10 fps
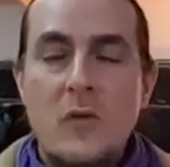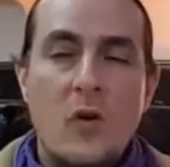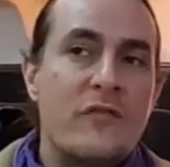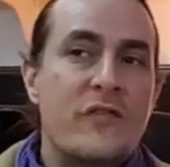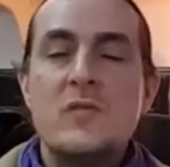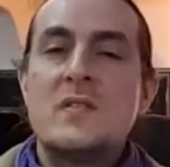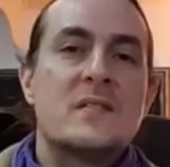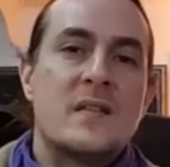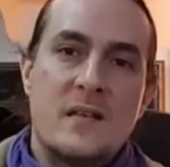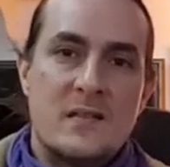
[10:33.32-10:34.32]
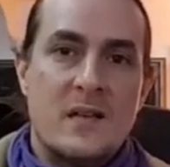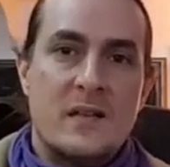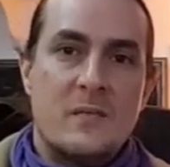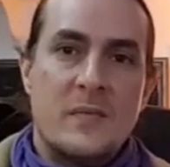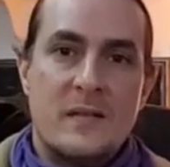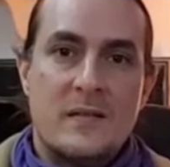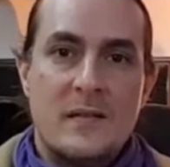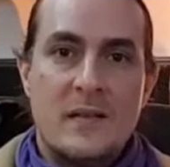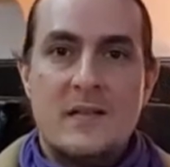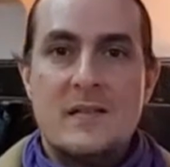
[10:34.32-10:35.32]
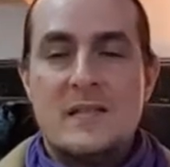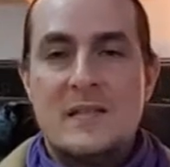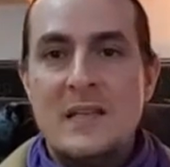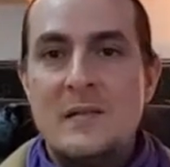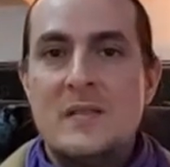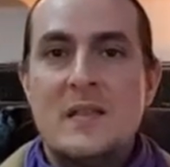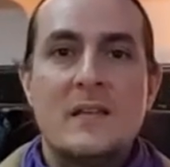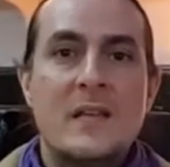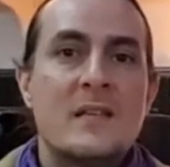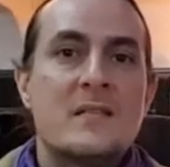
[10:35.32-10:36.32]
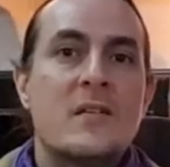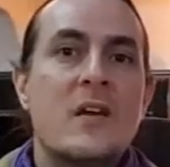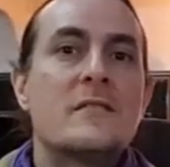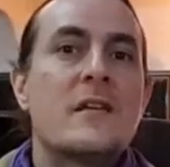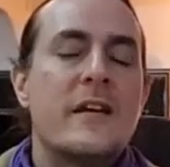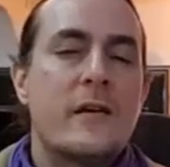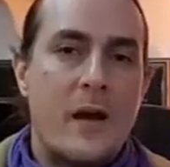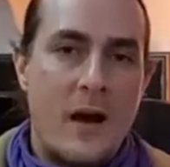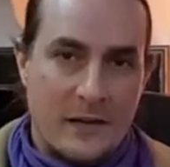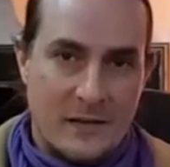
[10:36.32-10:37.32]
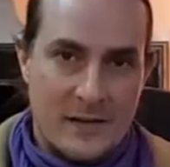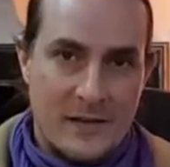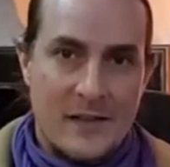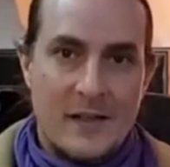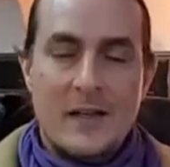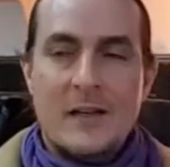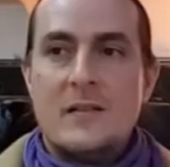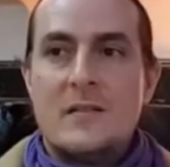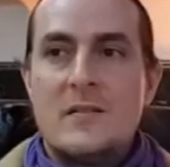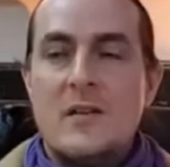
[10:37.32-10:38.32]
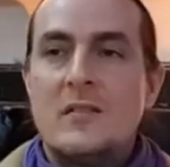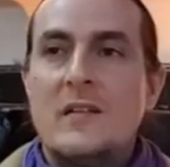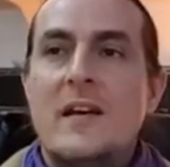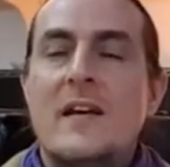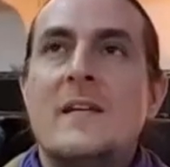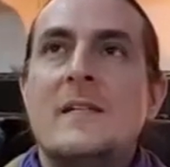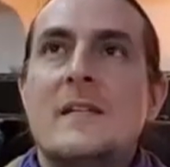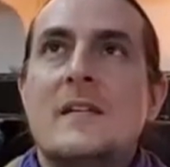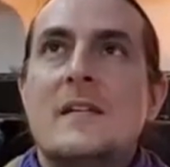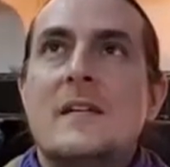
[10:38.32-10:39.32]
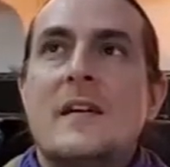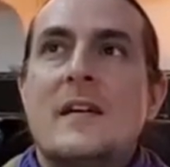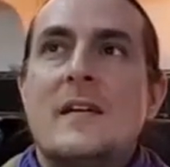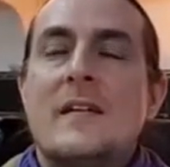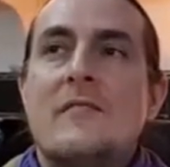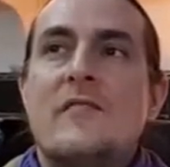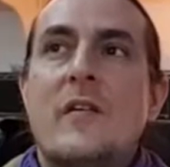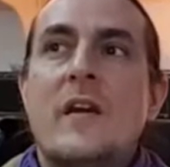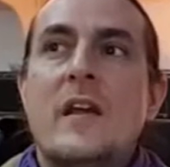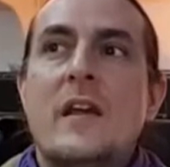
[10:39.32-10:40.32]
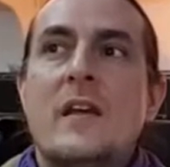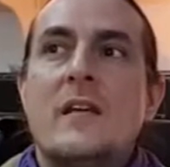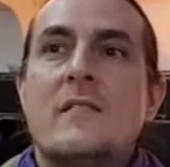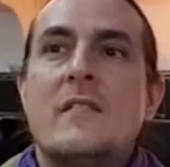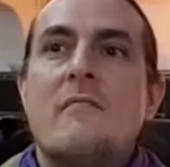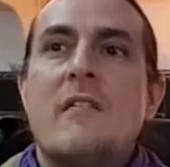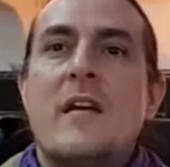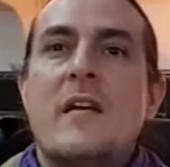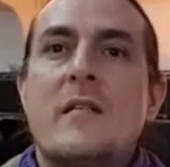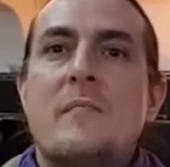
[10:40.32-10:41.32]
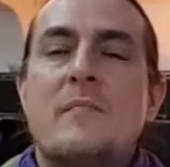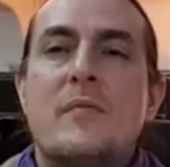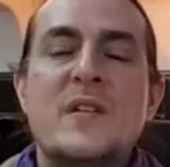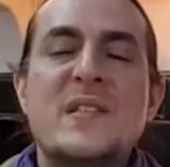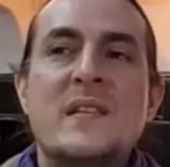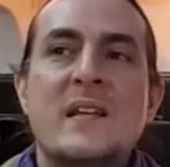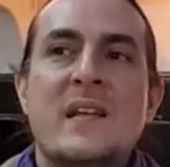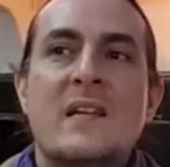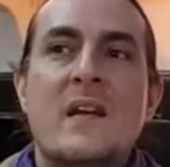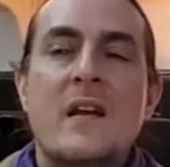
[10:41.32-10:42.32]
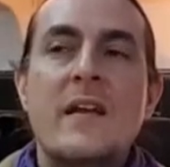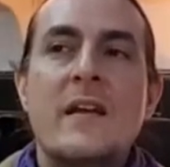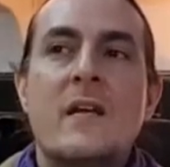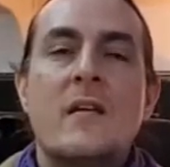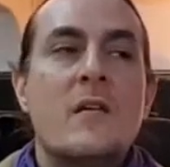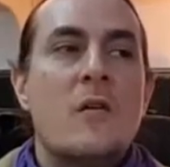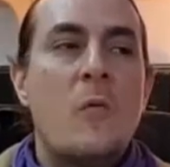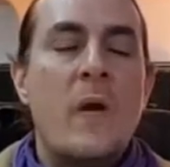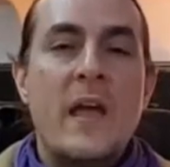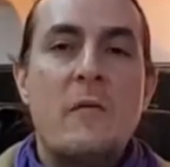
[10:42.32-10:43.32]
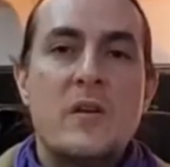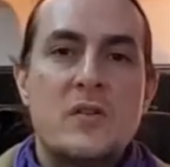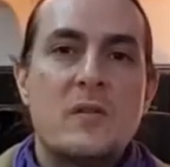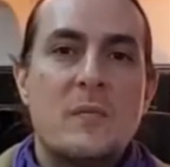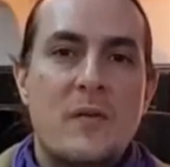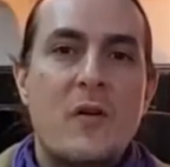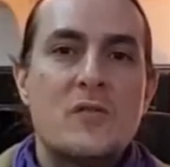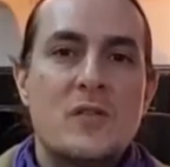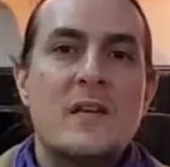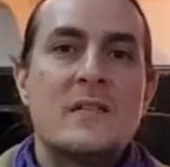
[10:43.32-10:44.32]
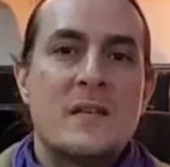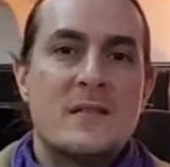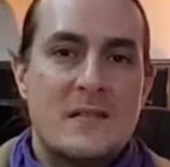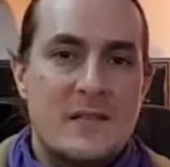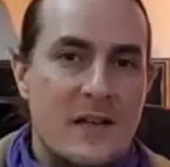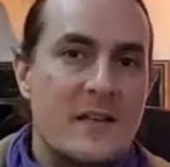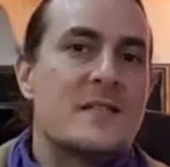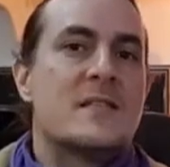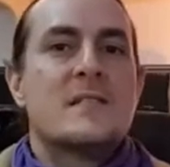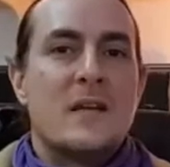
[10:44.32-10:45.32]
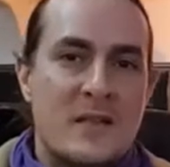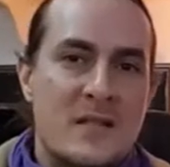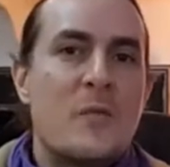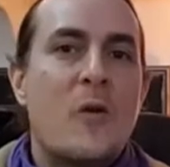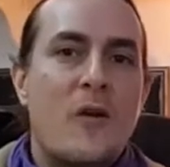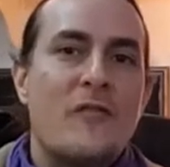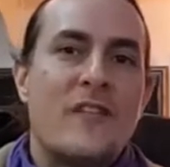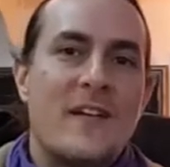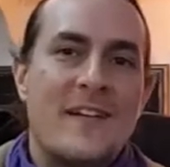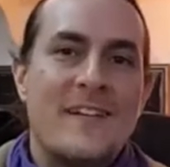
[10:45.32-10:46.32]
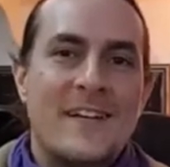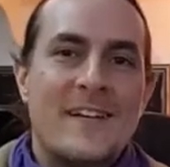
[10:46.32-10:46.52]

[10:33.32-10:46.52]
confuses things a little bit. It seems that things are not clear-cut. There's not a, a, a very a pristine and clear way we should approach things. It's, it's, it's more of a,